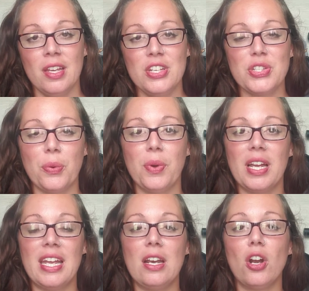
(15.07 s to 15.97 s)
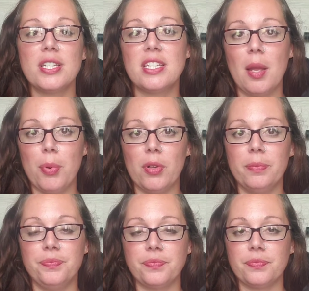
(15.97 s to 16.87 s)
So in our
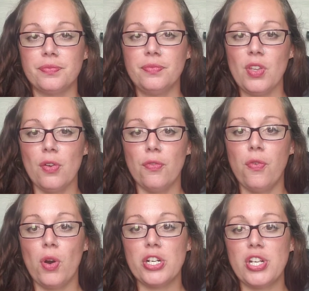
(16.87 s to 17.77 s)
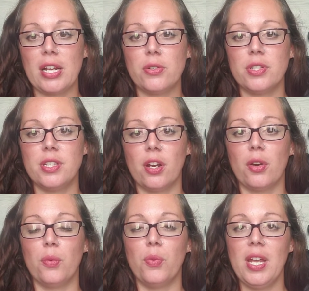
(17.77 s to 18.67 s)
sample for Schachter and
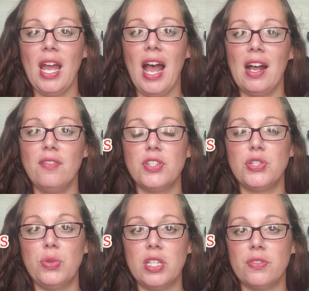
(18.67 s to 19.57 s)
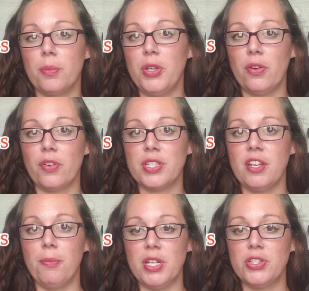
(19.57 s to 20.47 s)
Singer, we have students from the University
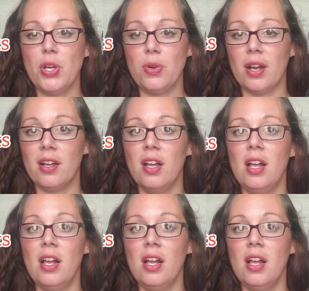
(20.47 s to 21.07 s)
of Minnesota.